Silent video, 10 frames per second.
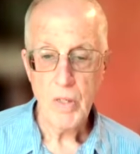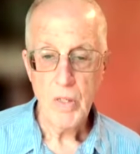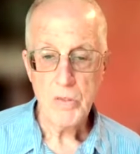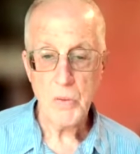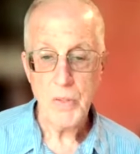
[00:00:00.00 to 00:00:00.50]

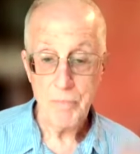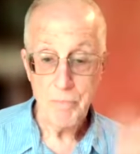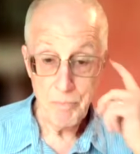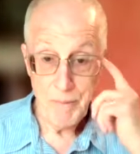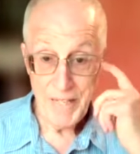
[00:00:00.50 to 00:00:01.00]
So he
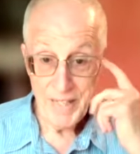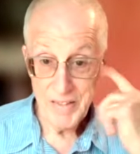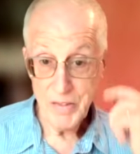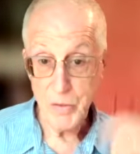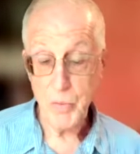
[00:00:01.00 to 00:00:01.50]

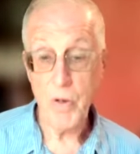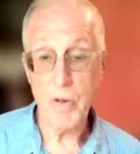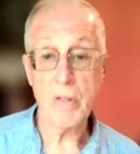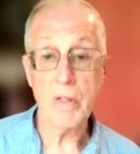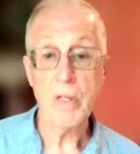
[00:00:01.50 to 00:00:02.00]
banned
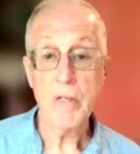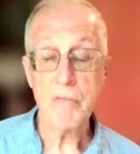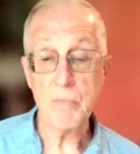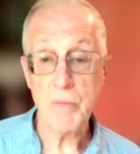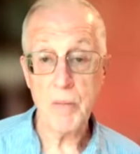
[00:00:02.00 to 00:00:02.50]
Quack
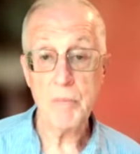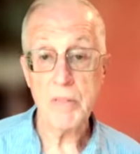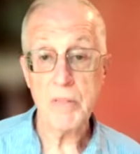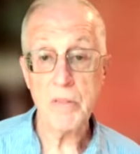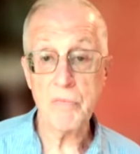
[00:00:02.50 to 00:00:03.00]
from coming
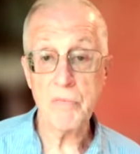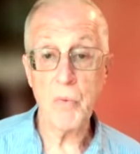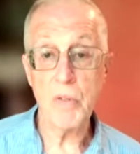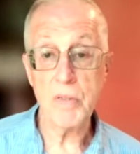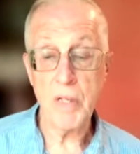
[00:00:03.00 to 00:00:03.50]
to the
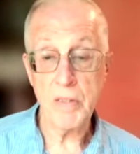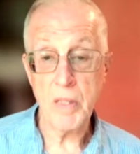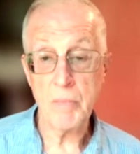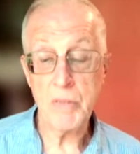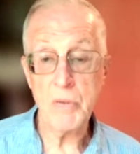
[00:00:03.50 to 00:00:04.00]
fort and
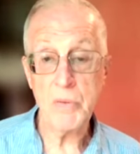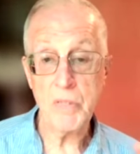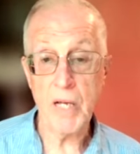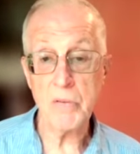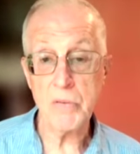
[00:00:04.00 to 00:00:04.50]
coming to his
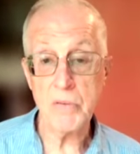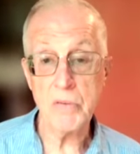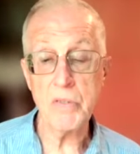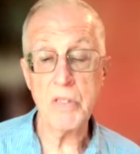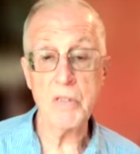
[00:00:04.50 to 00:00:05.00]
house and
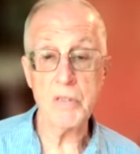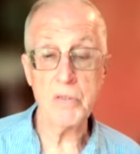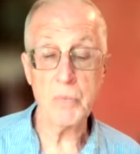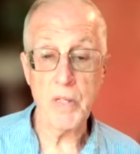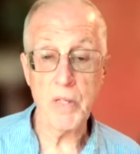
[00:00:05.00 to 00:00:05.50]
seeing his
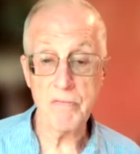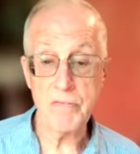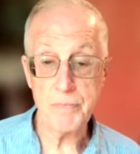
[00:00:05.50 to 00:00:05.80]
wife.